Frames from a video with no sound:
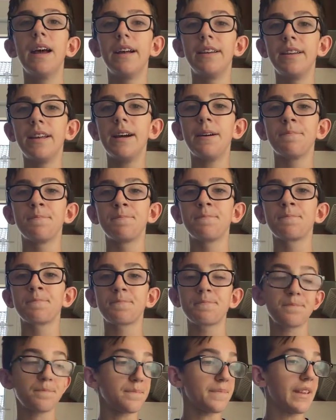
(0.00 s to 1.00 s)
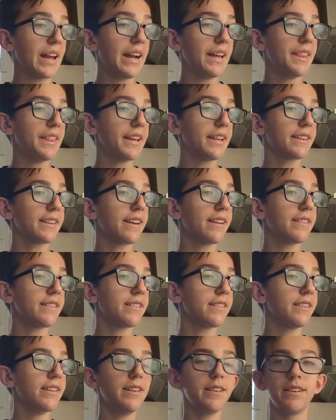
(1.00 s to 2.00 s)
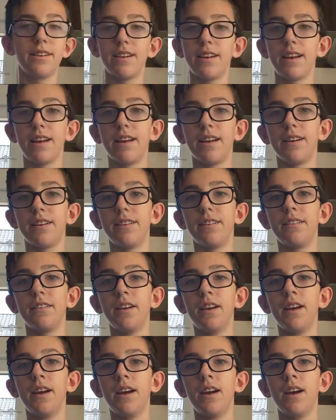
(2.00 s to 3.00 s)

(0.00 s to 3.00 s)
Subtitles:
And yeah, I think that's it. And